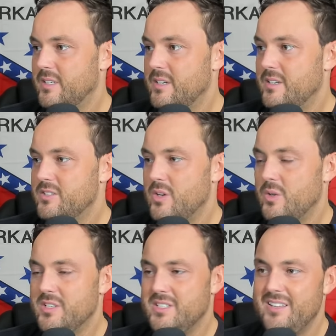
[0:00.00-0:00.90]
So
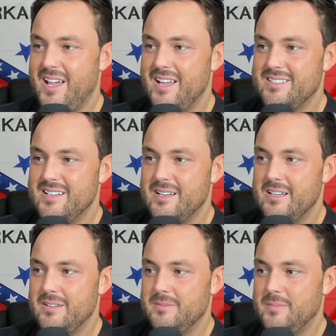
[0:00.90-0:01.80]
to see that
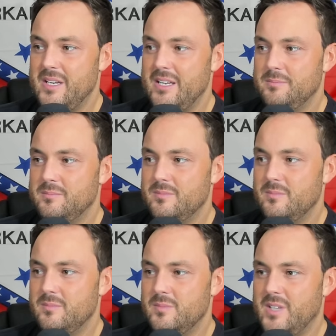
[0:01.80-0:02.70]
uh, be...
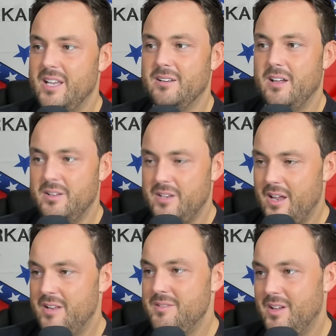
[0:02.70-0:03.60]
Again, an,
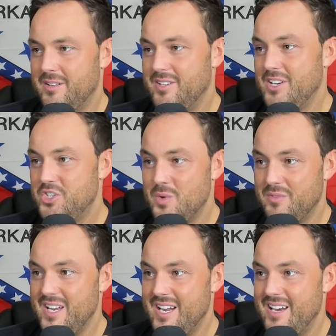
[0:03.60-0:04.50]
an, an issue of
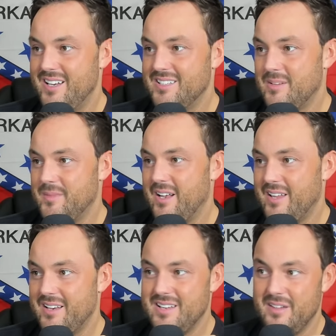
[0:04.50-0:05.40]
need and something that
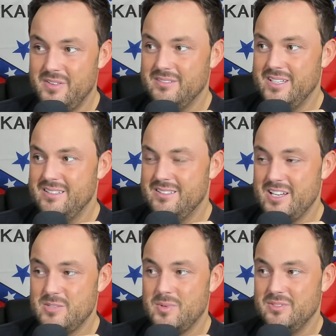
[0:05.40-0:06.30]
they definitely,
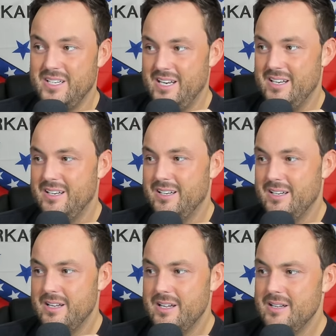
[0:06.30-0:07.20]
desperately needed
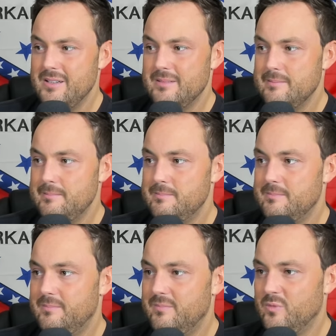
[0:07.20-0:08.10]

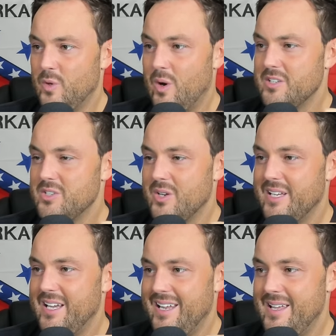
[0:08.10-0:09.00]
for Arkansas to
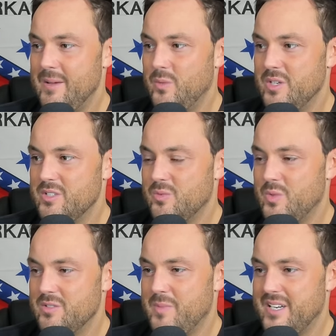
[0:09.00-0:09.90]
get him was
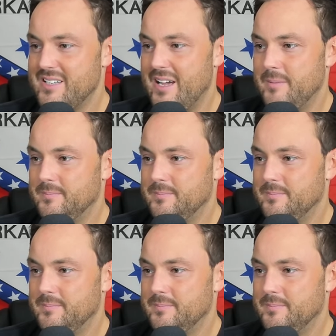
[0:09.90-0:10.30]
was big time.